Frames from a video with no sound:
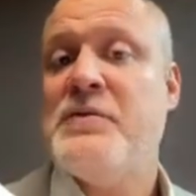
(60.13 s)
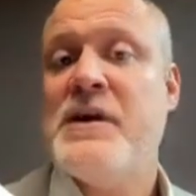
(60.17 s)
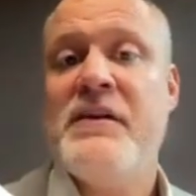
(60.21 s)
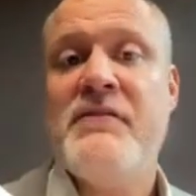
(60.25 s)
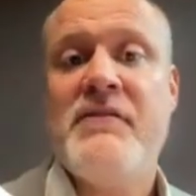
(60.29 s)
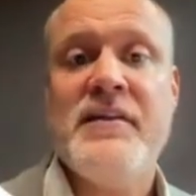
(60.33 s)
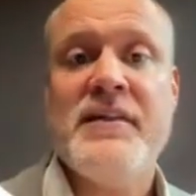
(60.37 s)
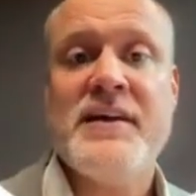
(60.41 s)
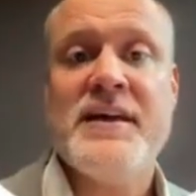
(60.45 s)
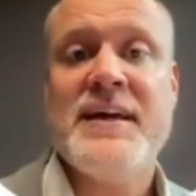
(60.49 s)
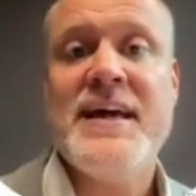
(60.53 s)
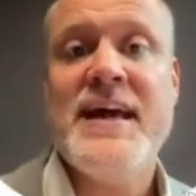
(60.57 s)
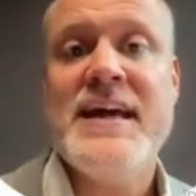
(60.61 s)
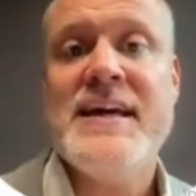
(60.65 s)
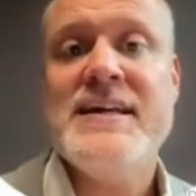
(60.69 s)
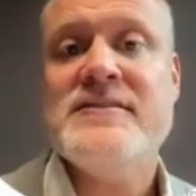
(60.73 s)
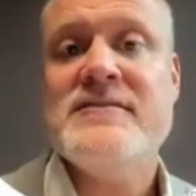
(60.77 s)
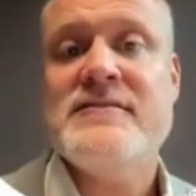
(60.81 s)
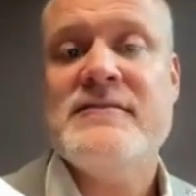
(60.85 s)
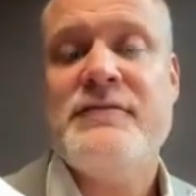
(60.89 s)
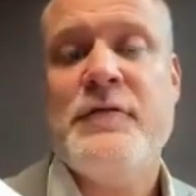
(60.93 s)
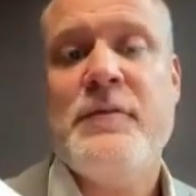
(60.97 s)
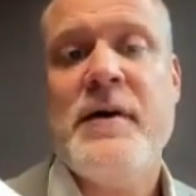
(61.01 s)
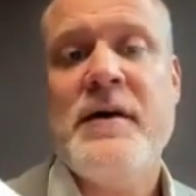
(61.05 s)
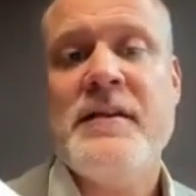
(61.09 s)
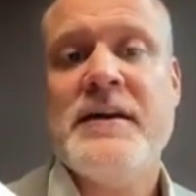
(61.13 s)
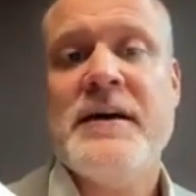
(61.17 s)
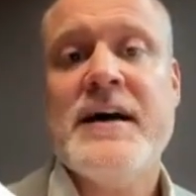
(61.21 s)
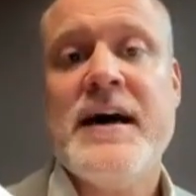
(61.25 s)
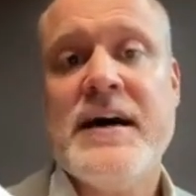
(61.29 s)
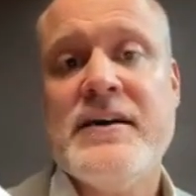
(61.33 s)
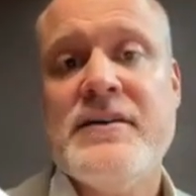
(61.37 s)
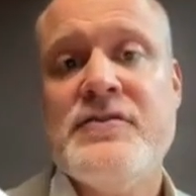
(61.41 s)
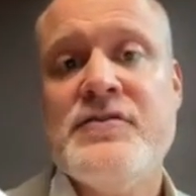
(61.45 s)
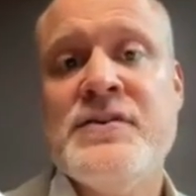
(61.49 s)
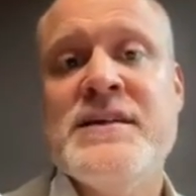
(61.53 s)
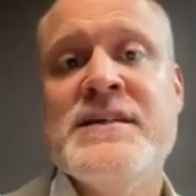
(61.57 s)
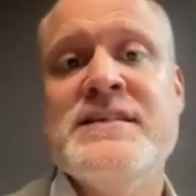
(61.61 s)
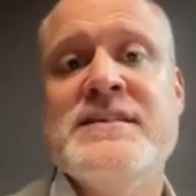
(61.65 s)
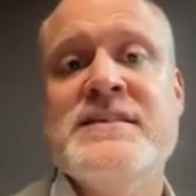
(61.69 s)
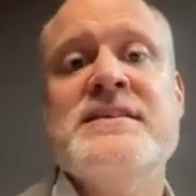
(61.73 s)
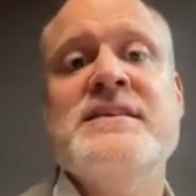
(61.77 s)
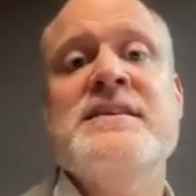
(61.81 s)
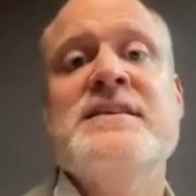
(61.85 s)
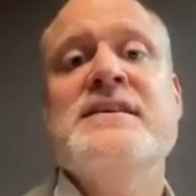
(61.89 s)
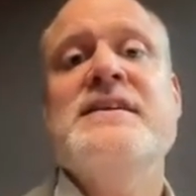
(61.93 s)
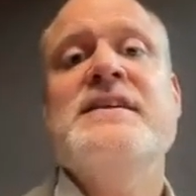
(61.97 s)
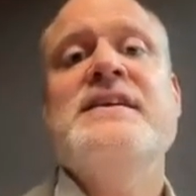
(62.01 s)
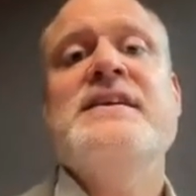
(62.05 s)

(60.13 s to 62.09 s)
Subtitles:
We have other cases from other countries.